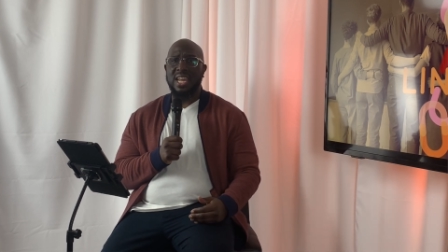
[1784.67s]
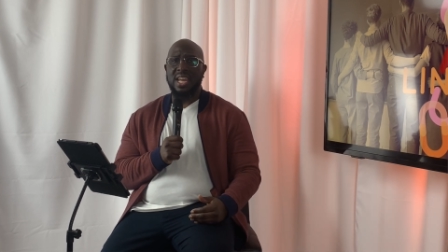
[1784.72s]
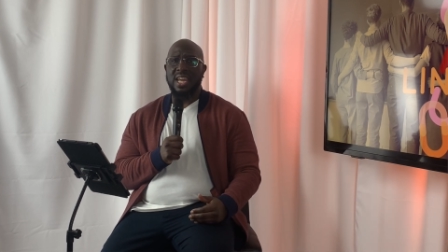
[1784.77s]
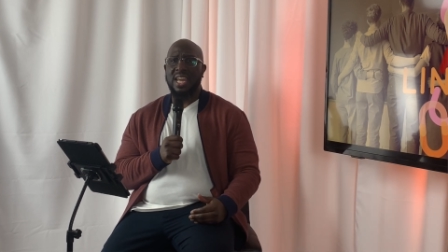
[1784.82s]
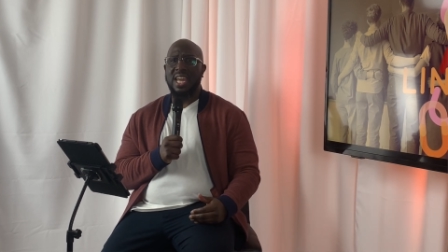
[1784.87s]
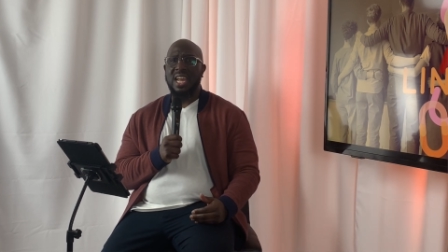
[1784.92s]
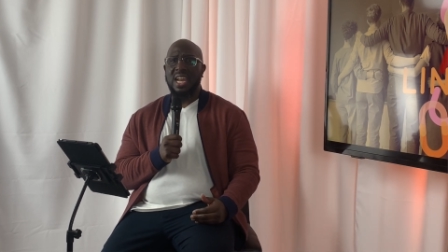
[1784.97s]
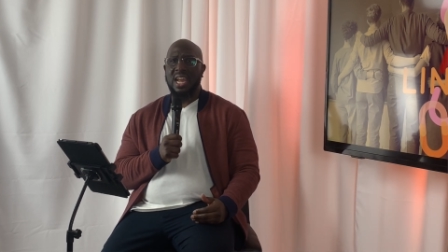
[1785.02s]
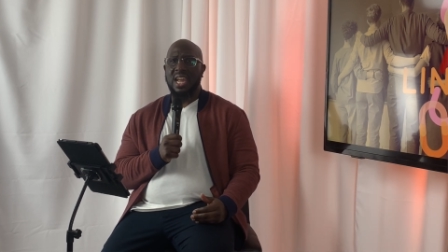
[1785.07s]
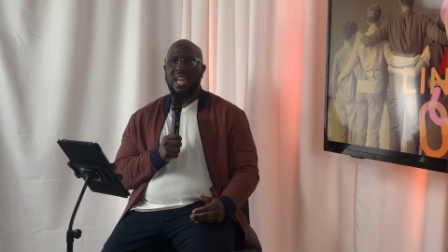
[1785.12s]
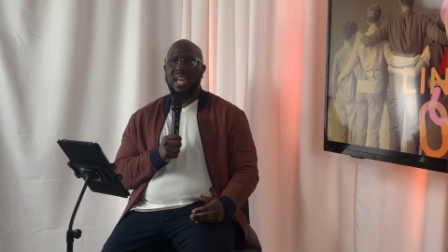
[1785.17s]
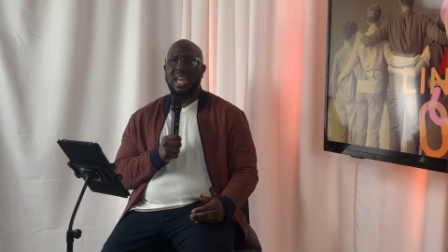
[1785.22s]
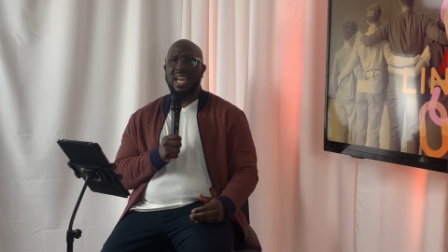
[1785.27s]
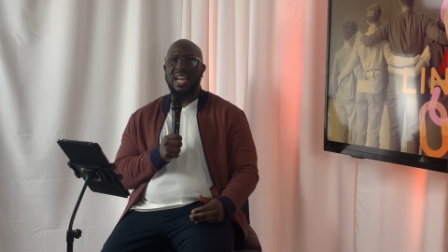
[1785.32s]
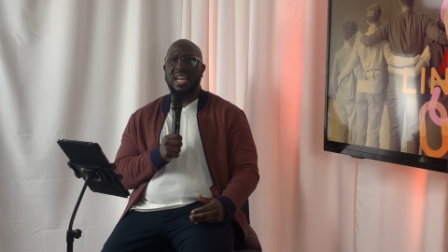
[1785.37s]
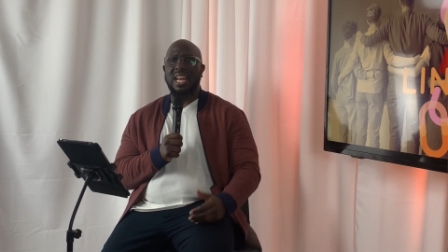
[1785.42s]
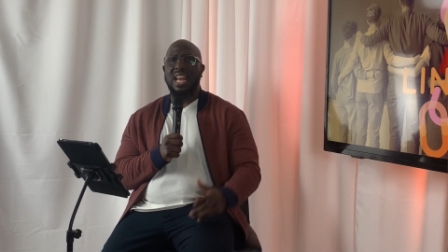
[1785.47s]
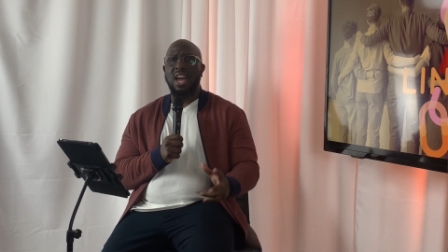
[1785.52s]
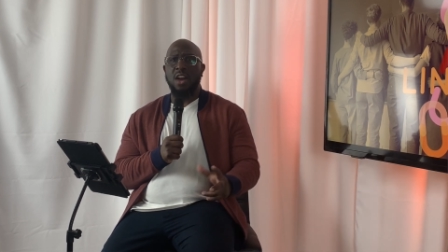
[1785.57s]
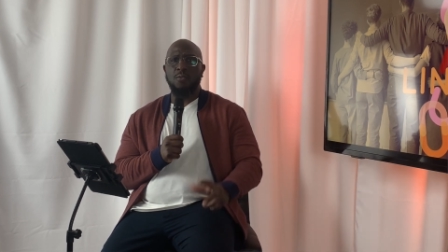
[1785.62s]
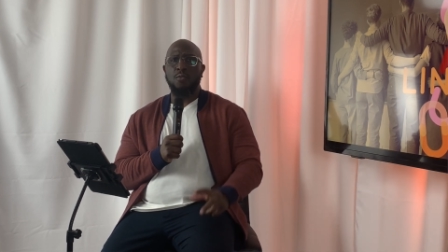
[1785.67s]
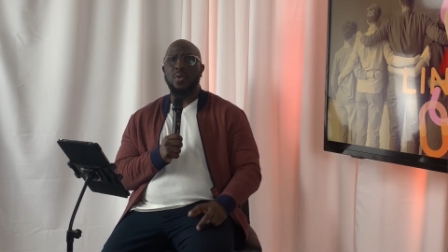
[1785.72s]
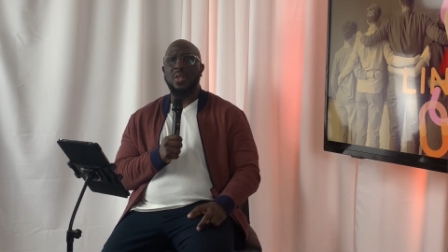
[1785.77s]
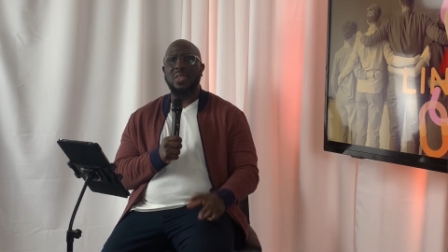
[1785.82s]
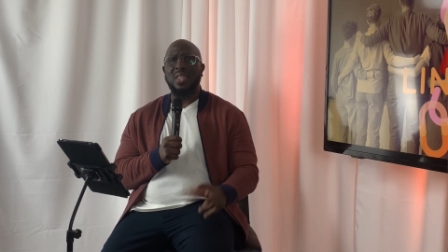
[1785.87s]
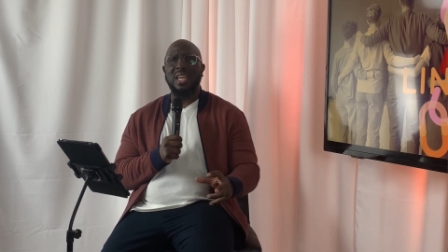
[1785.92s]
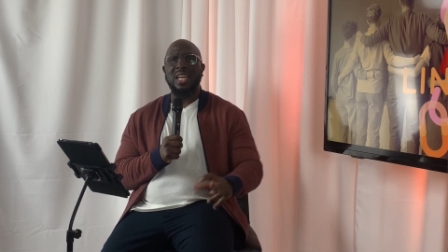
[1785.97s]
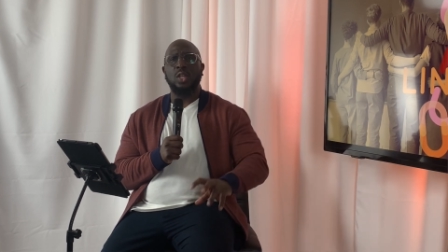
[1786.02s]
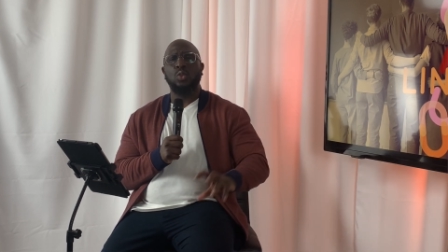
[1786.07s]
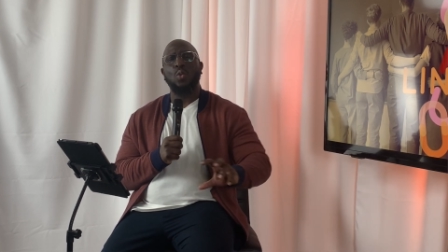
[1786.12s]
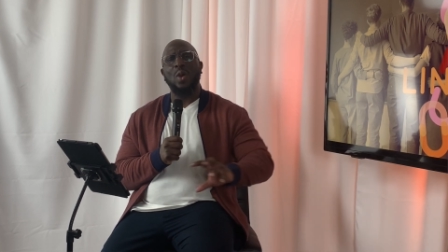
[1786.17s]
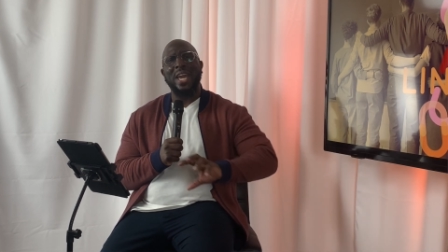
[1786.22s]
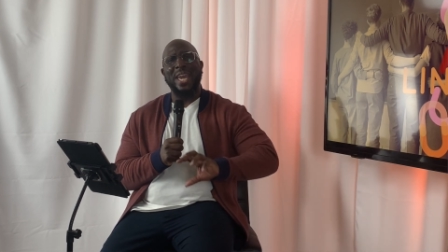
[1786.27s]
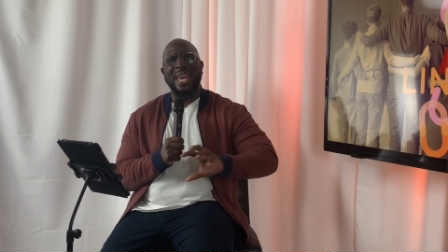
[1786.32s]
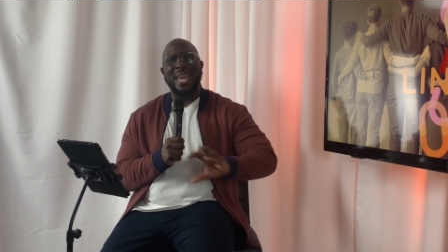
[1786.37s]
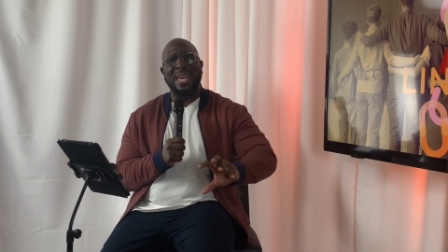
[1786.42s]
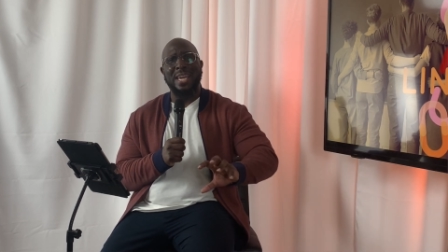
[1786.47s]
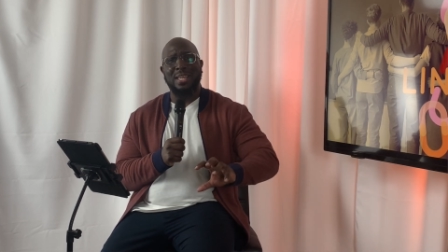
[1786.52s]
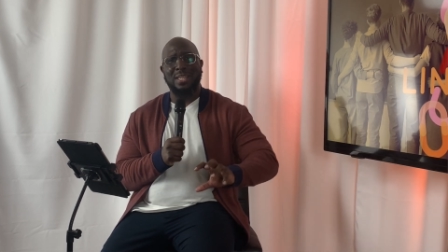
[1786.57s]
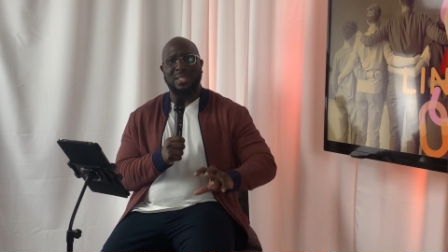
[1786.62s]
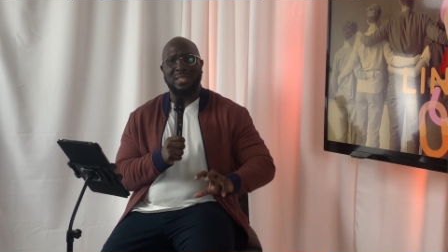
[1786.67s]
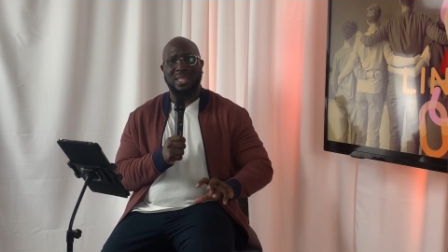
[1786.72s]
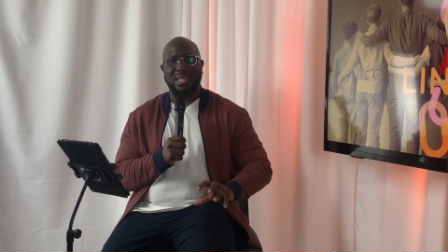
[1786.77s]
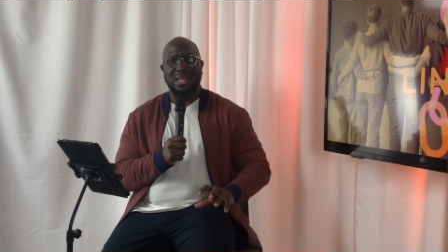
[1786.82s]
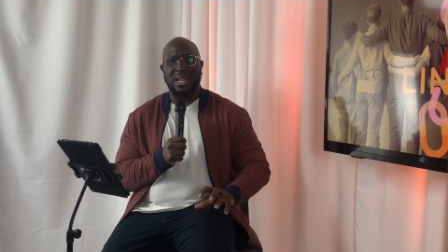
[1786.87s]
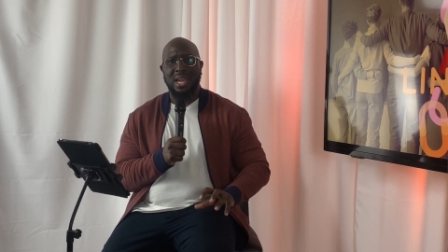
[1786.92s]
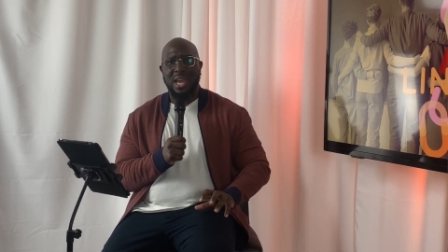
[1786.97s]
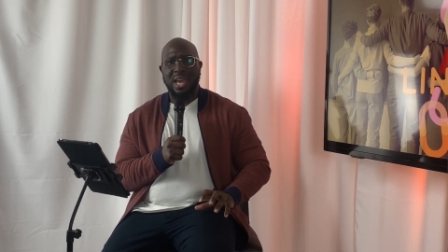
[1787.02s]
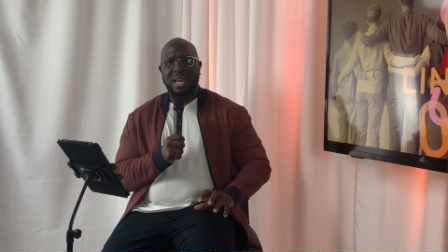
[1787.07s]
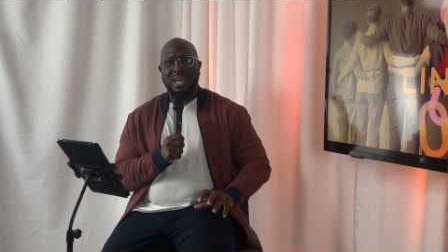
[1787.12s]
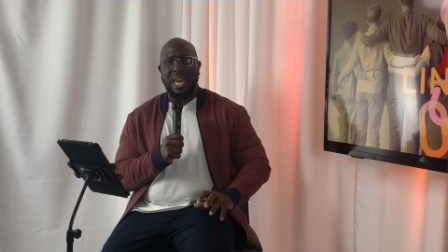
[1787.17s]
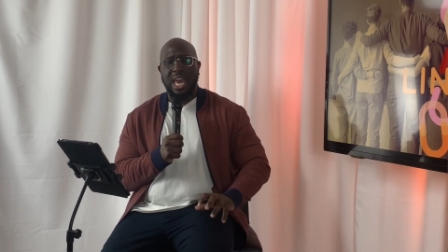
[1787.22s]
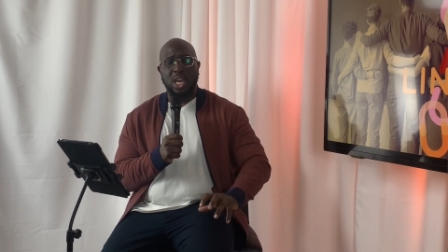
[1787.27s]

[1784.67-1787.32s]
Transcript: He, he, he left when things were easy.